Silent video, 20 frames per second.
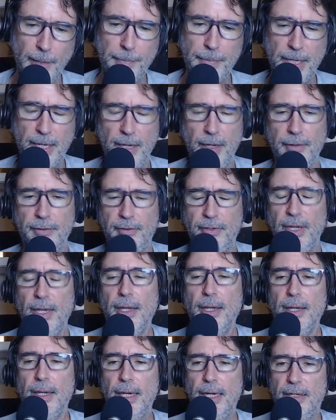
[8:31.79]
because
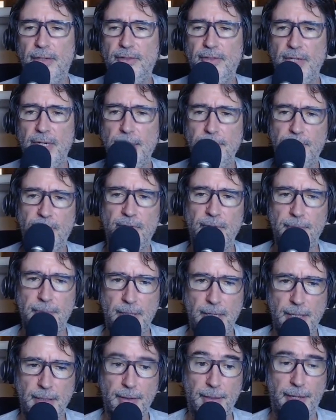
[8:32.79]
it seems to
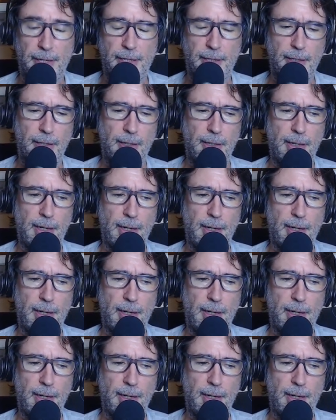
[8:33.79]
me like